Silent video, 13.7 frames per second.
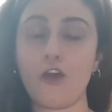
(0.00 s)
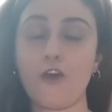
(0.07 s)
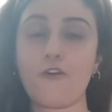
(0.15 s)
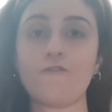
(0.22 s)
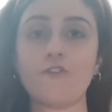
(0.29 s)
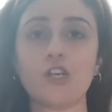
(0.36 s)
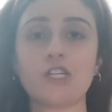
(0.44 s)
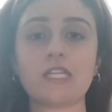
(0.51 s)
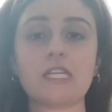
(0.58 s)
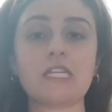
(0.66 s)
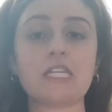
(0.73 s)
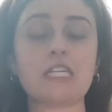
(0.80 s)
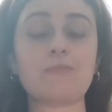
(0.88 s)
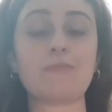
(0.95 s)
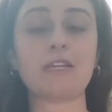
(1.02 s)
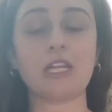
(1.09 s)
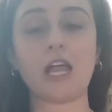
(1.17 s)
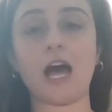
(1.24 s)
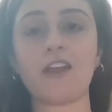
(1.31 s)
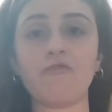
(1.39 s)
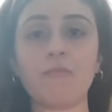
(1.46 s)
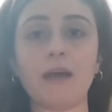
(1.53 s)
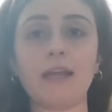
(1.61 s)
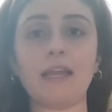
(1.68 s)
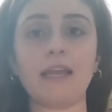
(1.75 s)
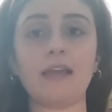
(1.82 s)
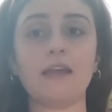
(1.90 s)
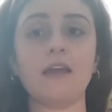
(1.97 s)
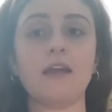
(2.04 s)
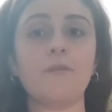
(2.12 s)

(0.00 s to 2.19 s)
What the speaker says: versus spend a lot of money,